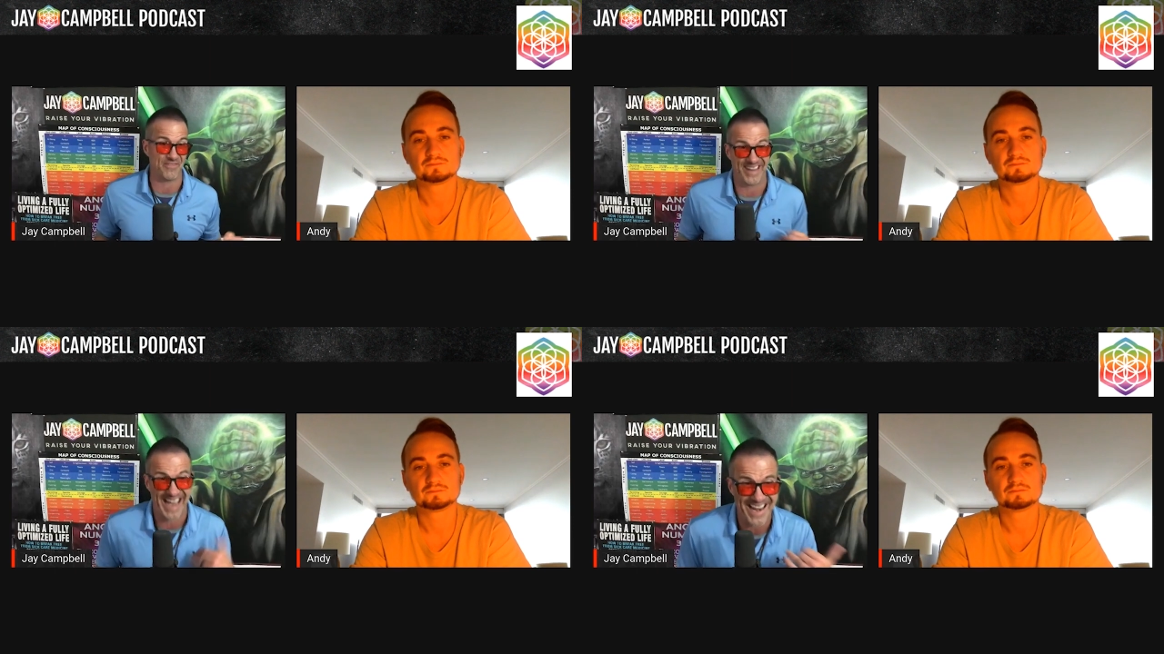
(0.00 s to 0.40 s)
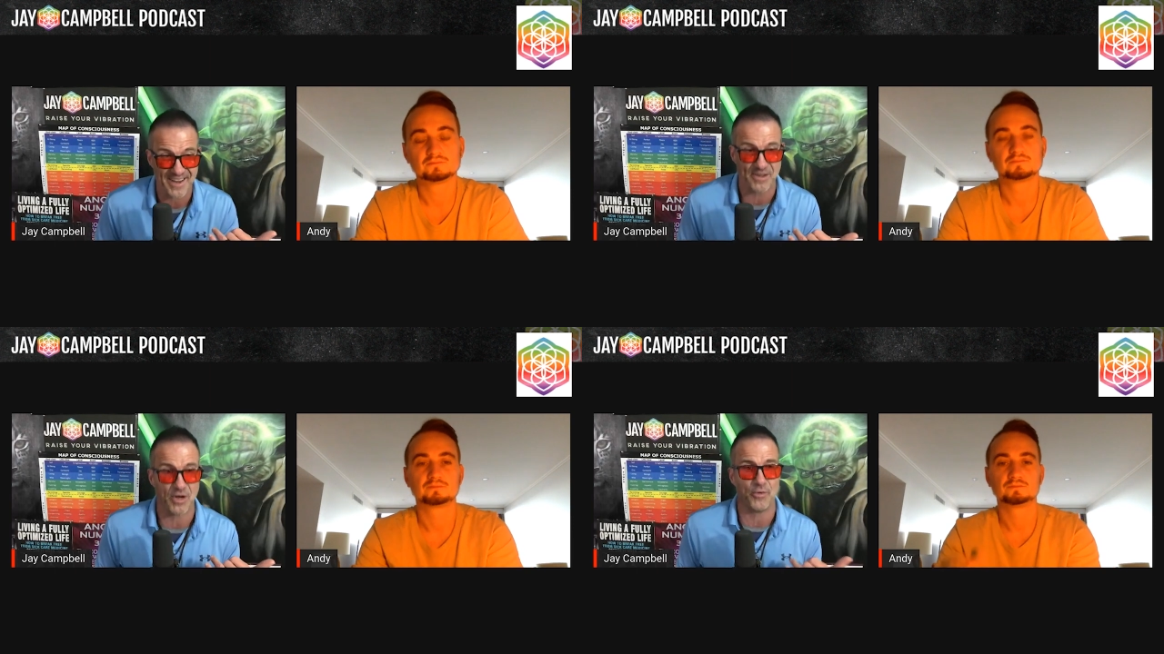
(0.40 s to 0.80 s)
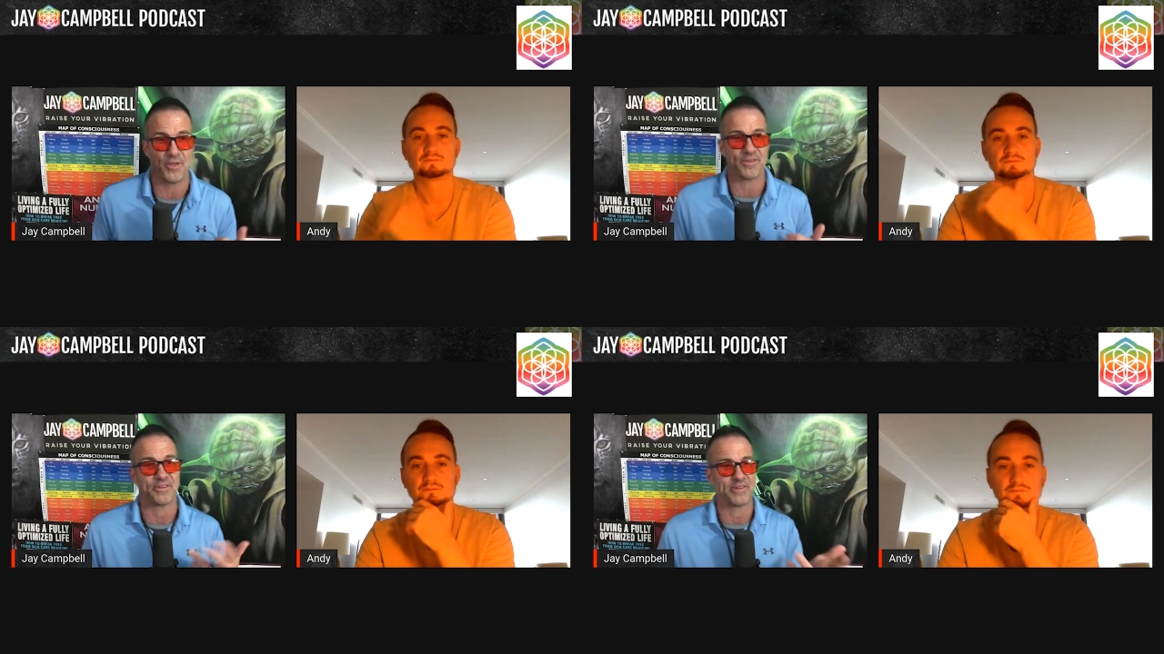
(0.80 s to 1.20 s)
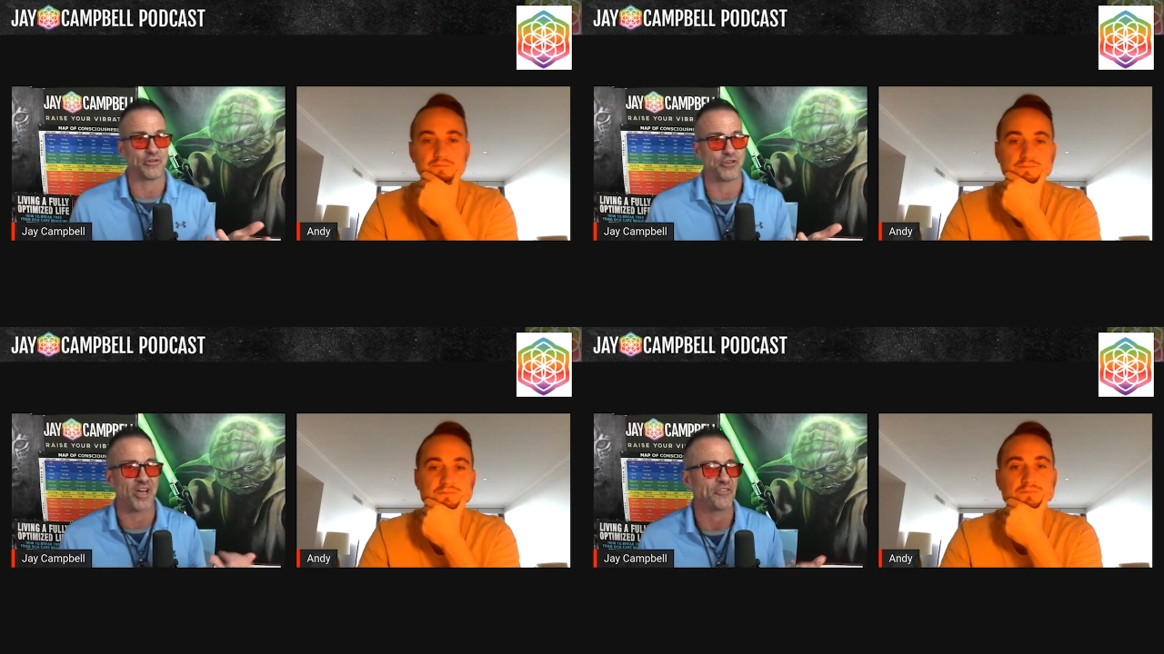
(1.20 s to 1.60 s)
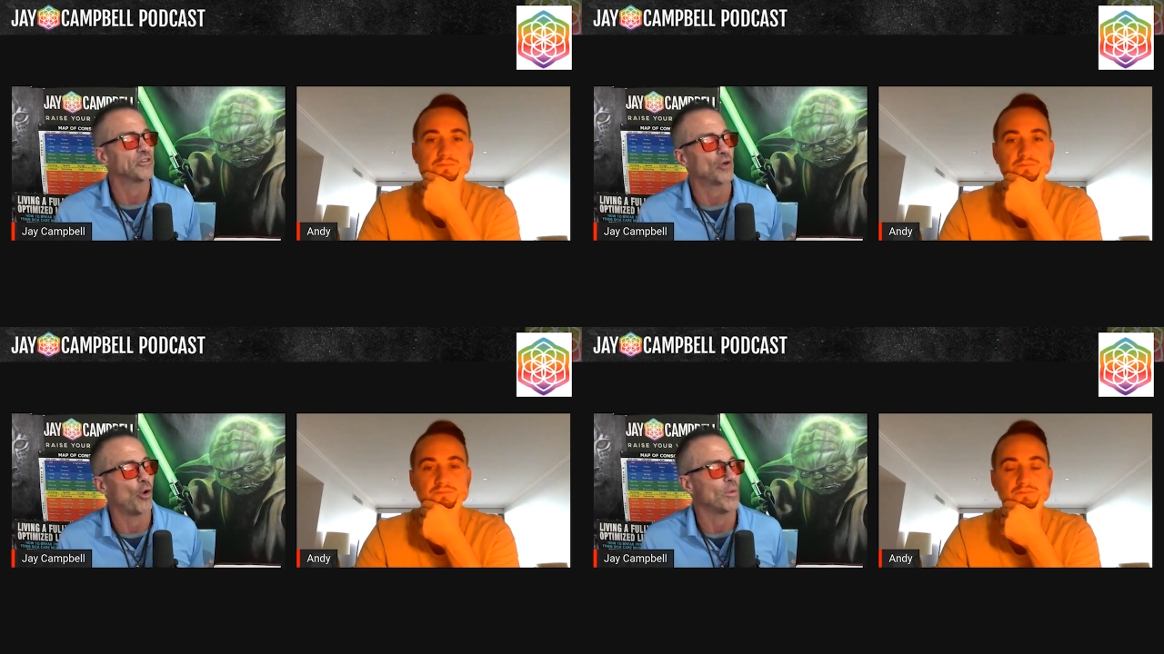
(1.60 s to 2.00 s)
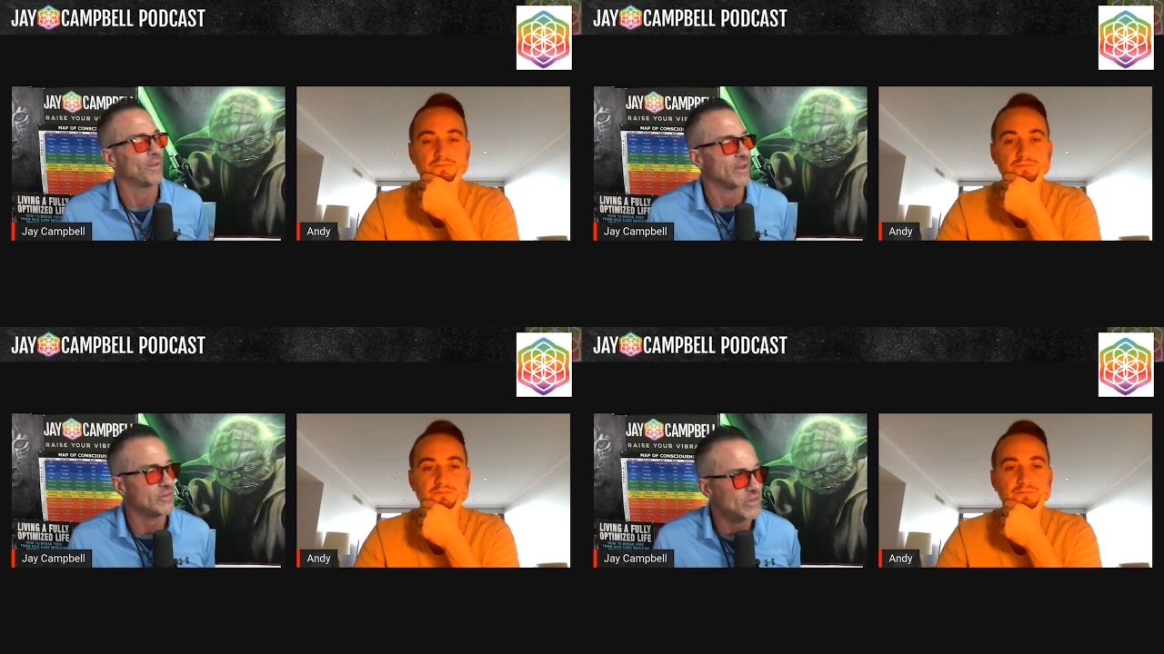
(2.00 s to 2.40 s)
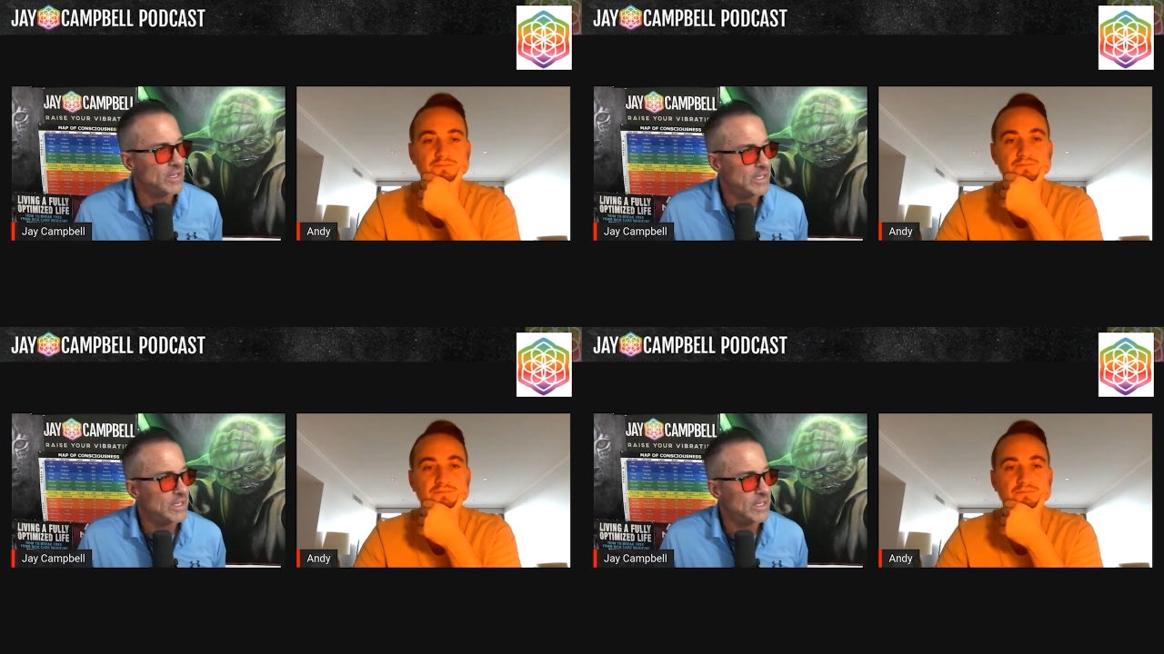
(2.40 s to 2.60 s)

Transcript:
Speaker 1: And I didn't know this until Justin told me this.